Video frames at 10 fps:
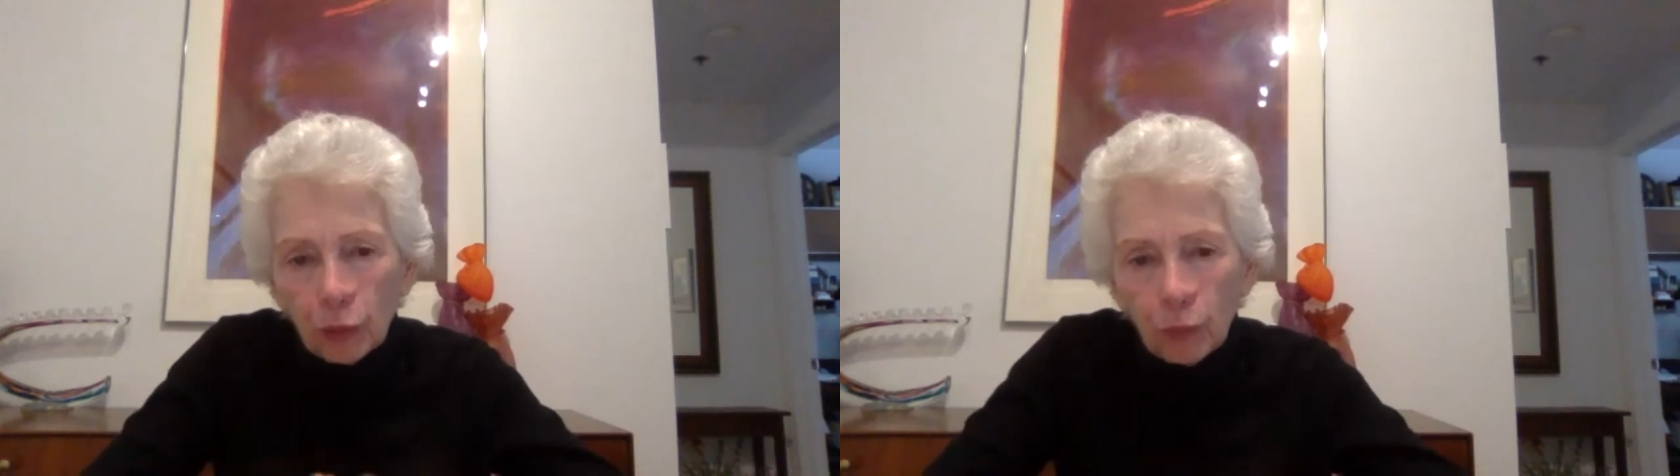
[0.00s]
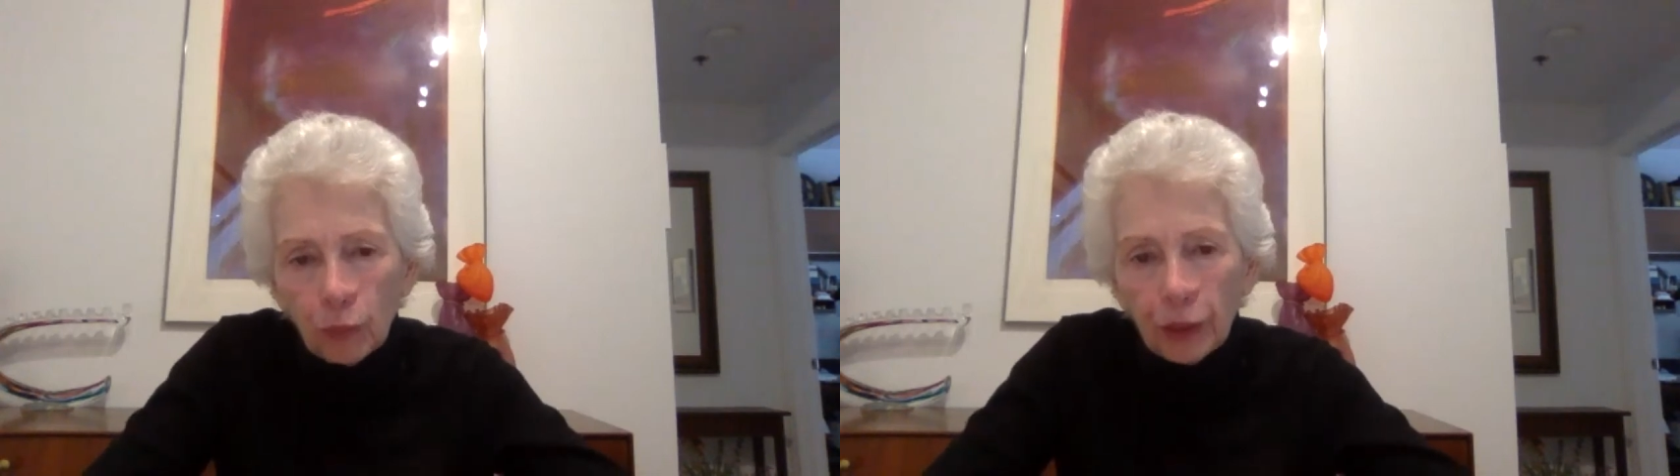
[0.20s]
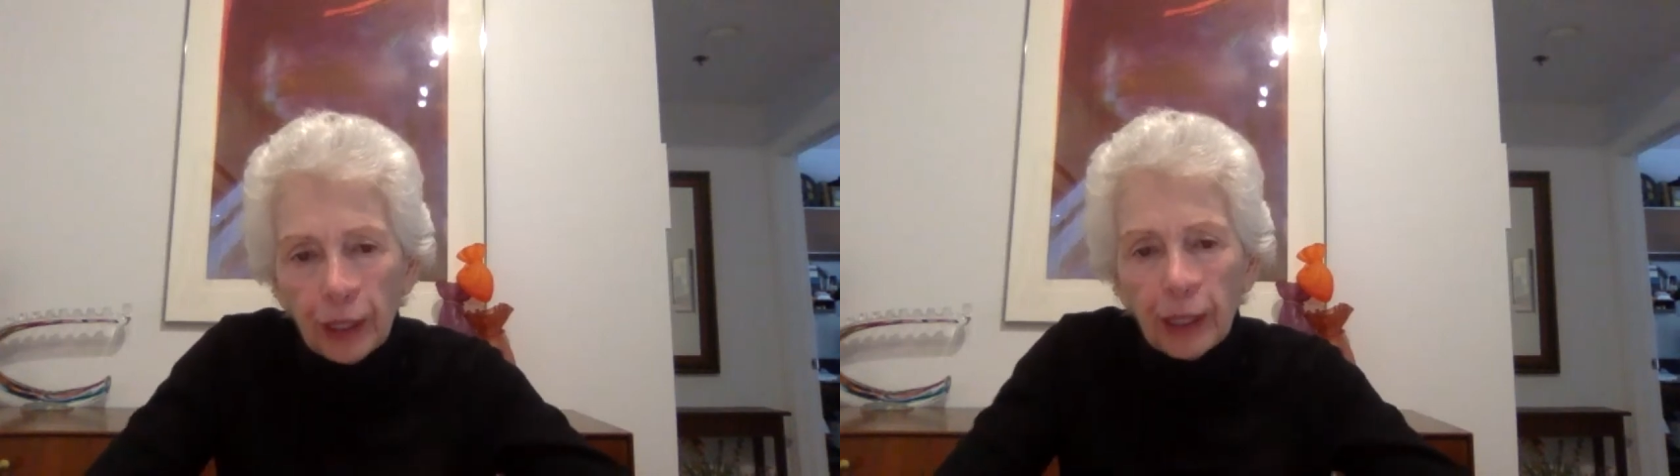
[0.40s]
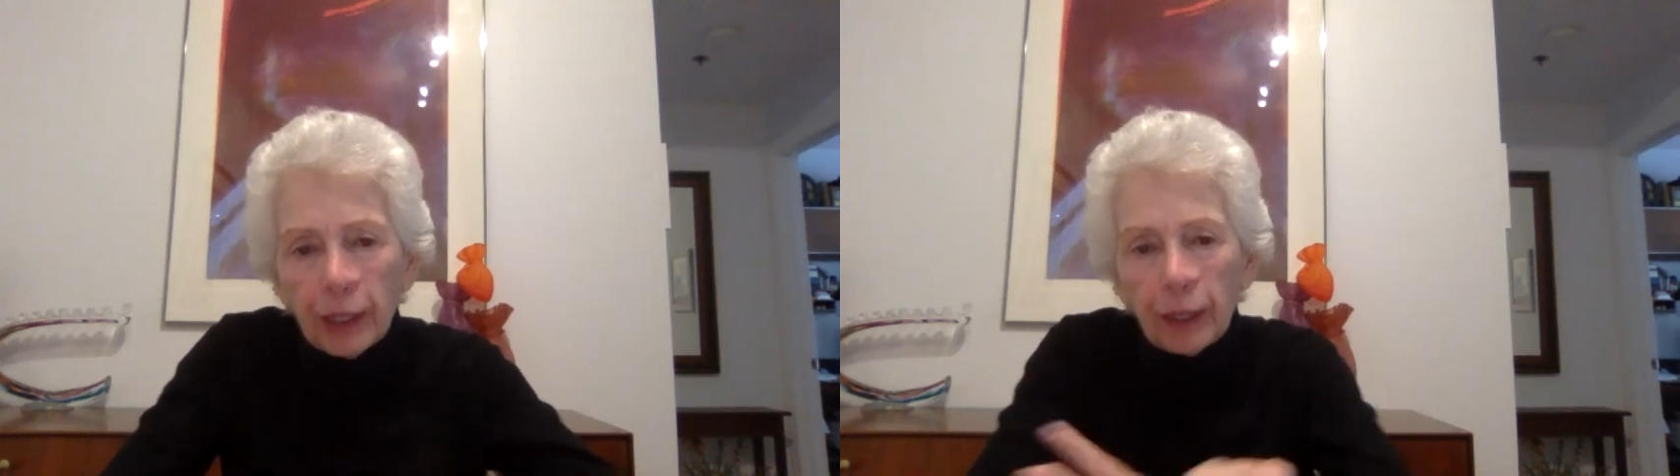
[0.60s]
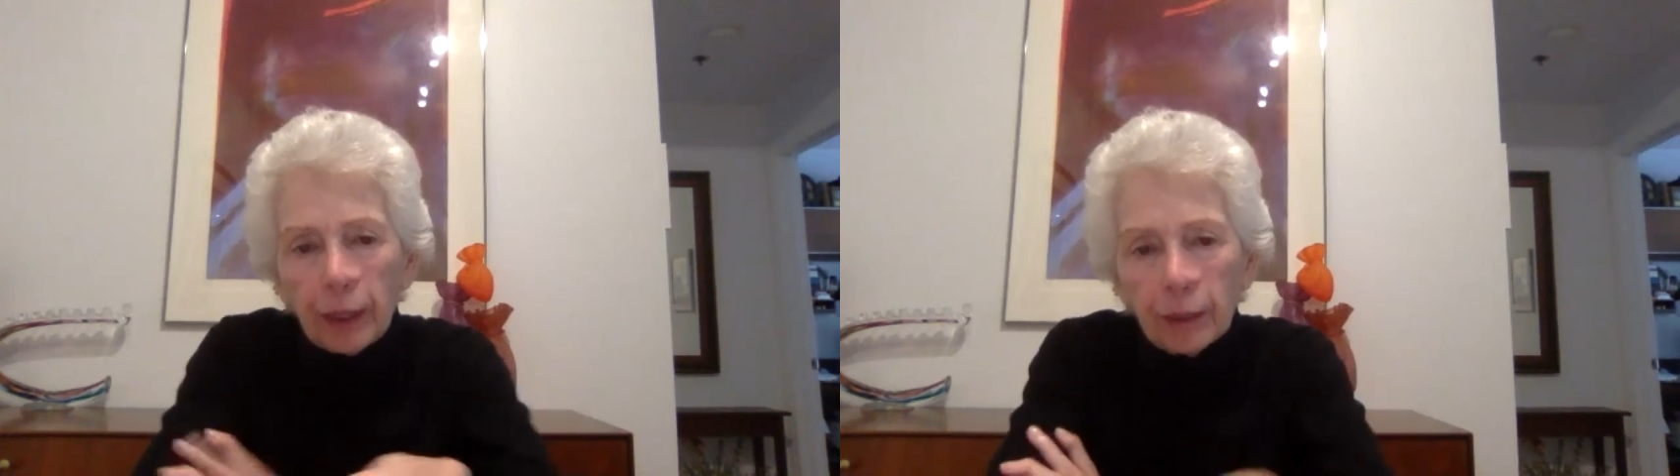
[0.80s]

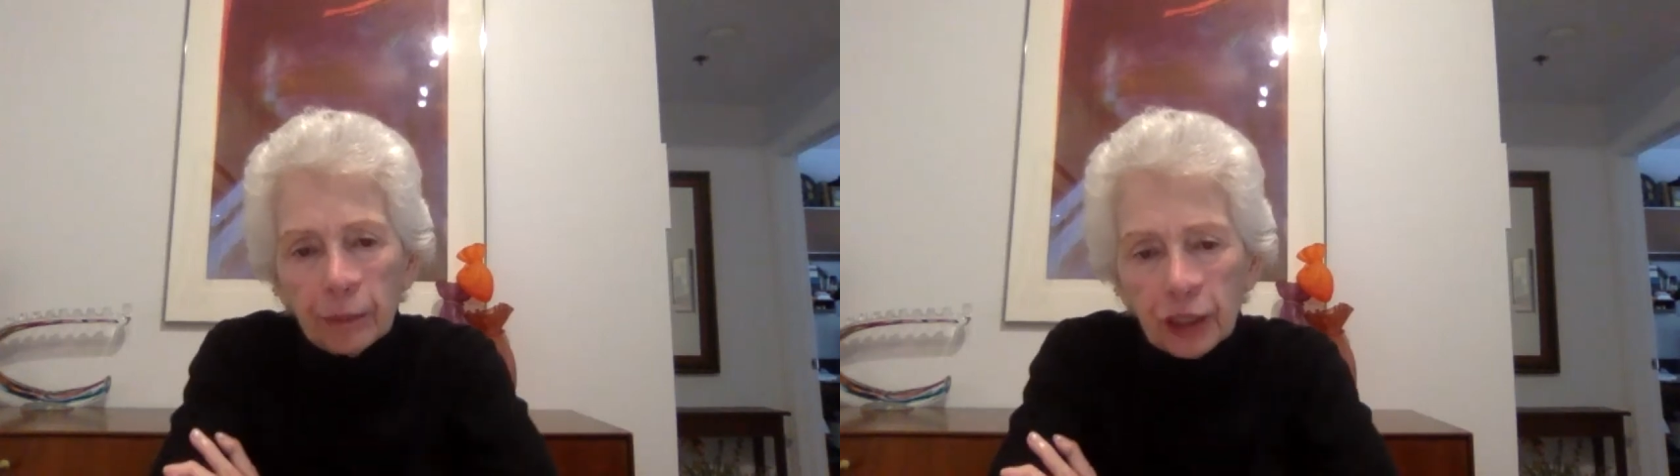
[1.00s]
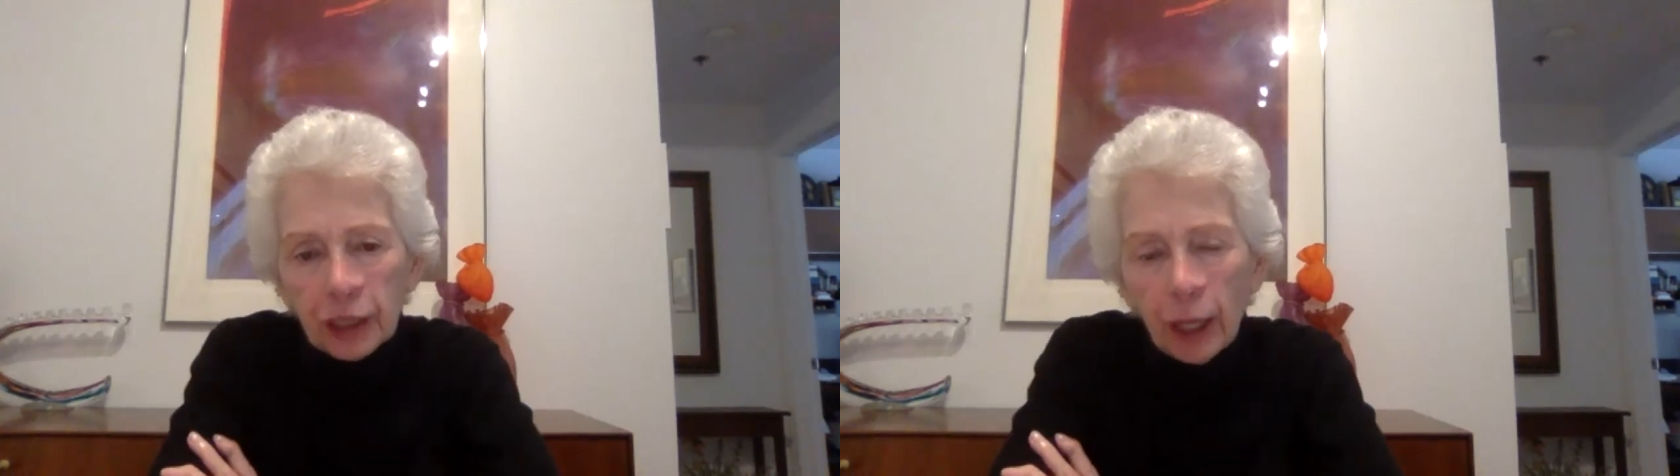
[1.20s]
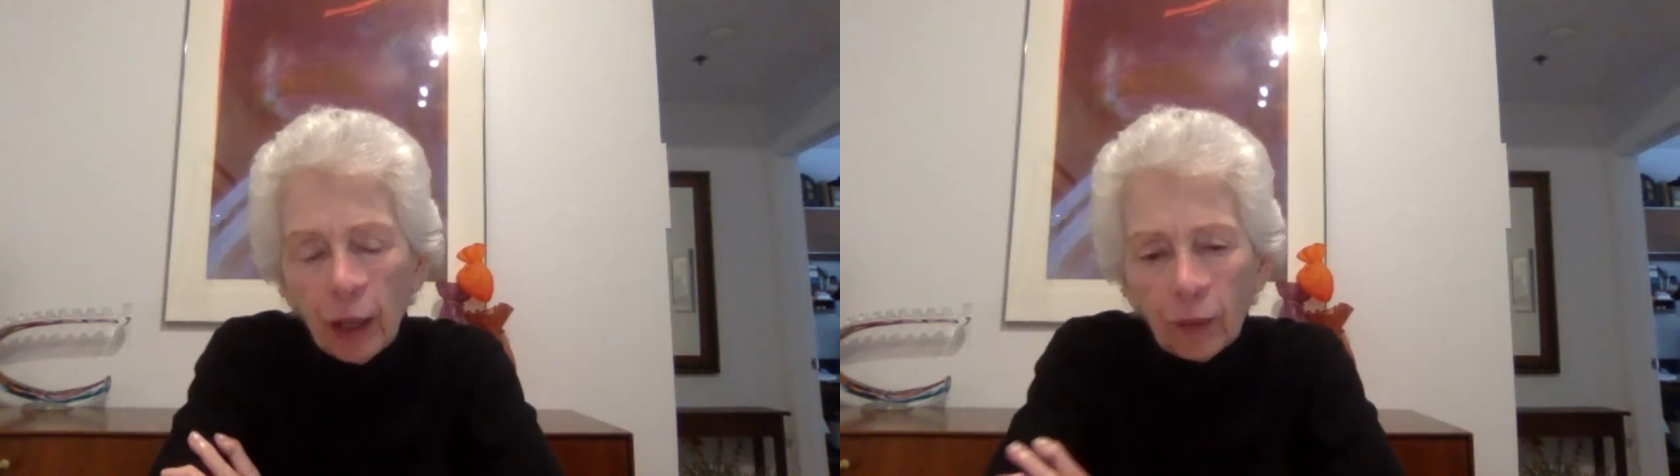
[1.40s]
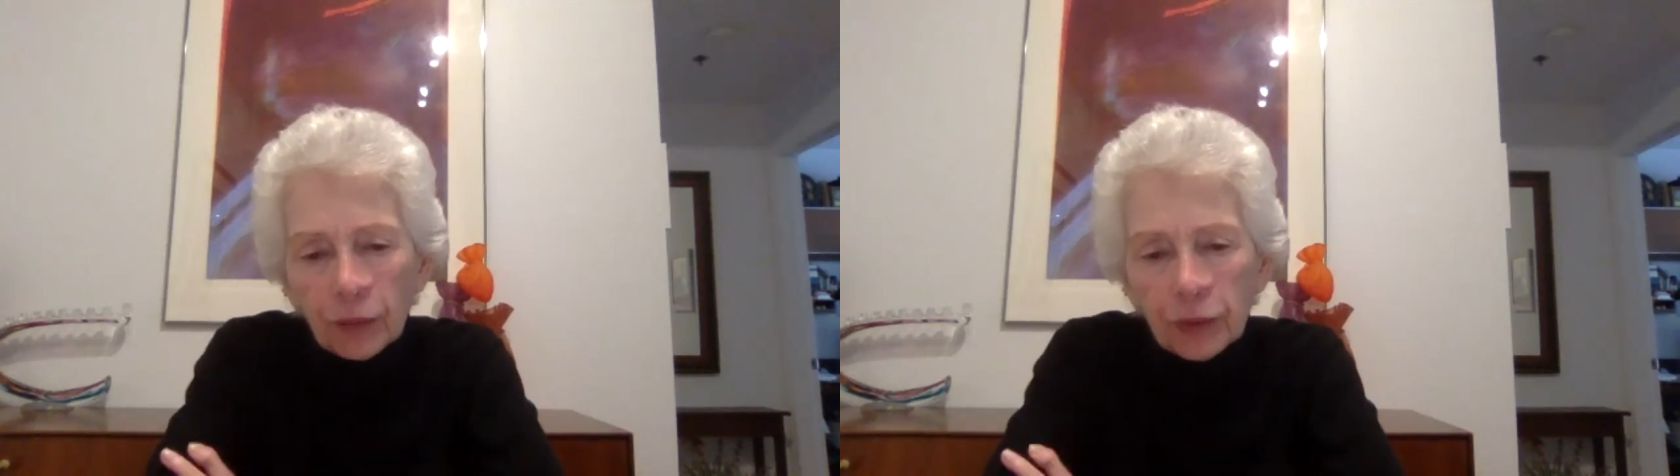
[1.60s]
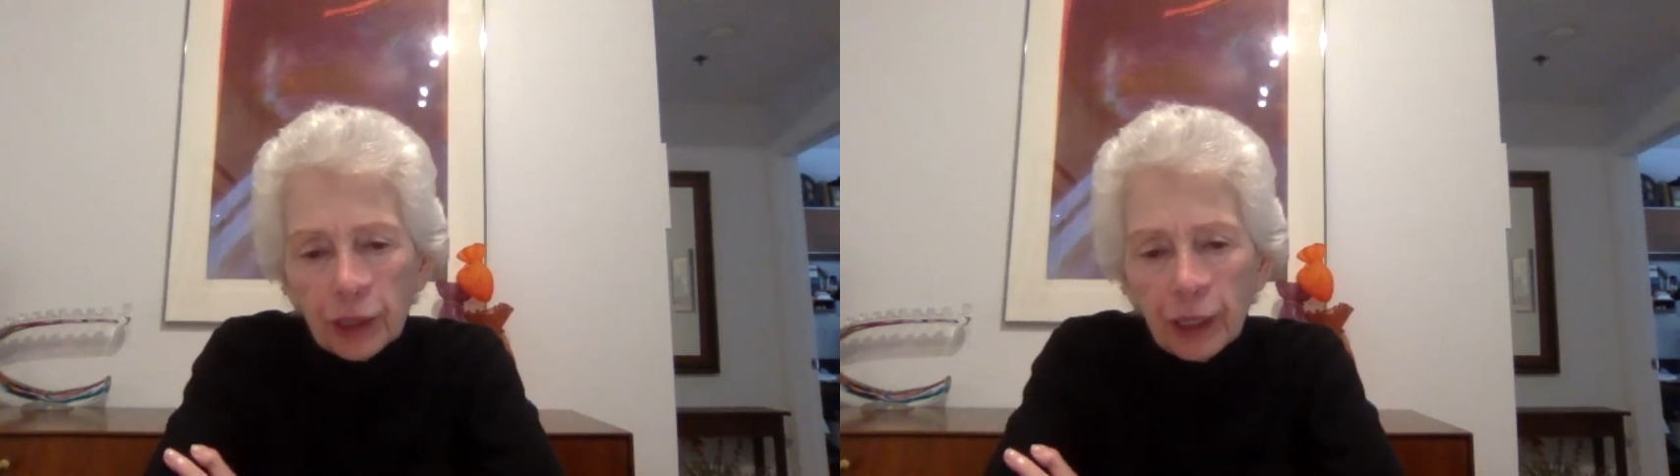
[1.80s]
within
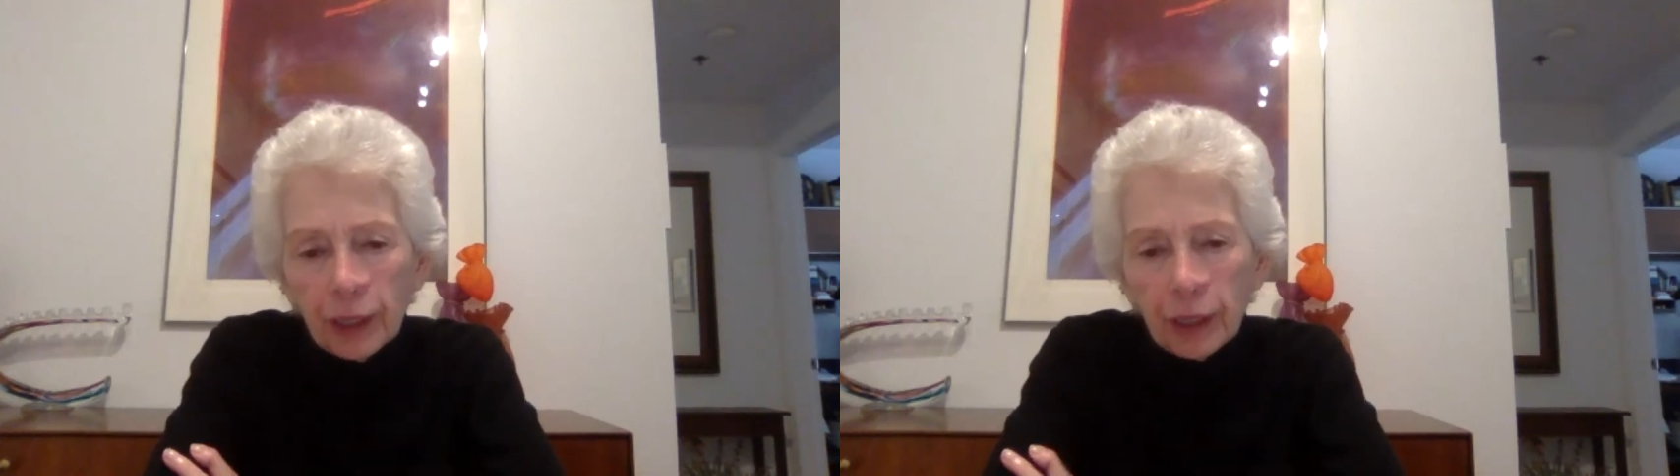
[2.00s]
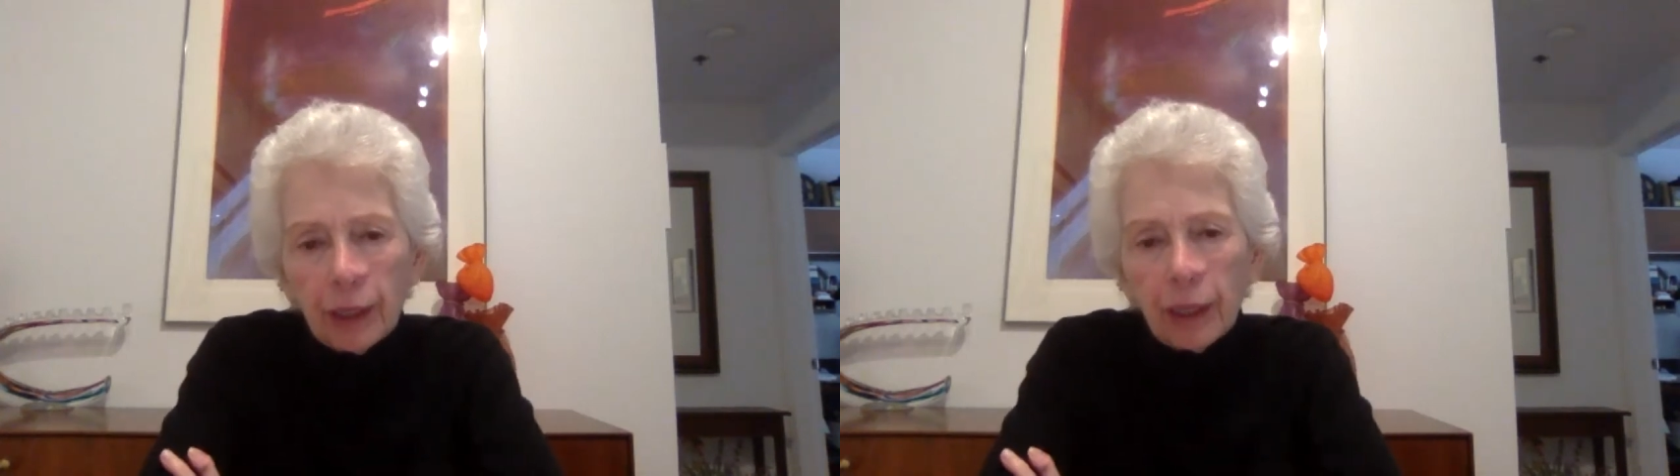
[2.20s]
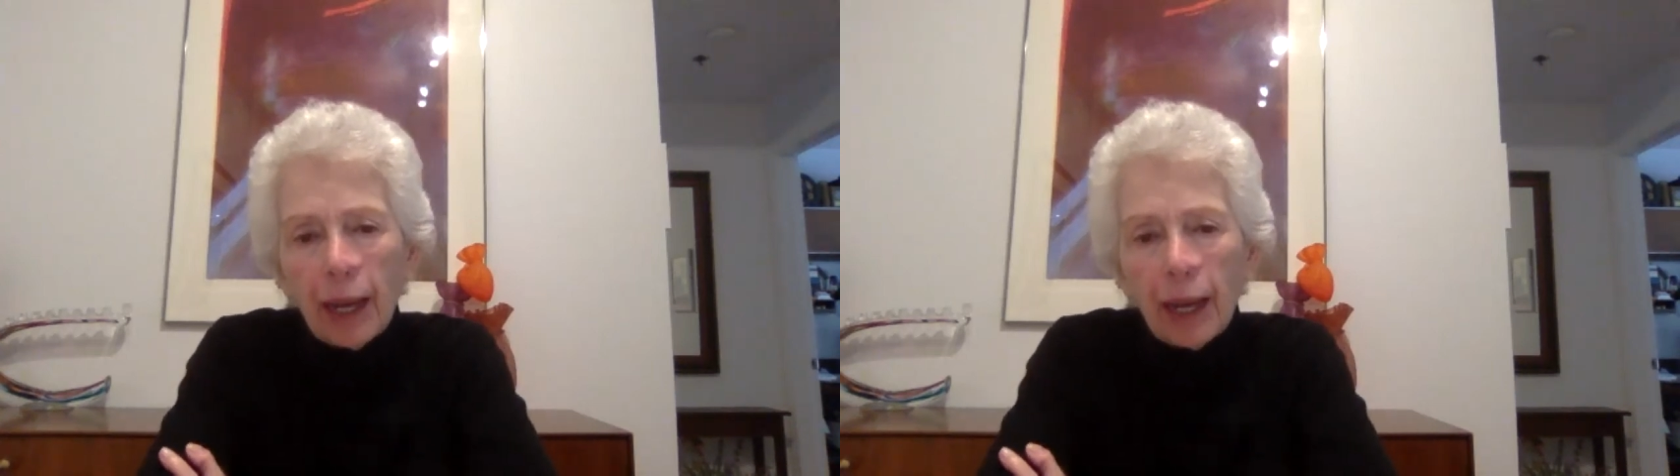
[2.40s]
themselves and yeah.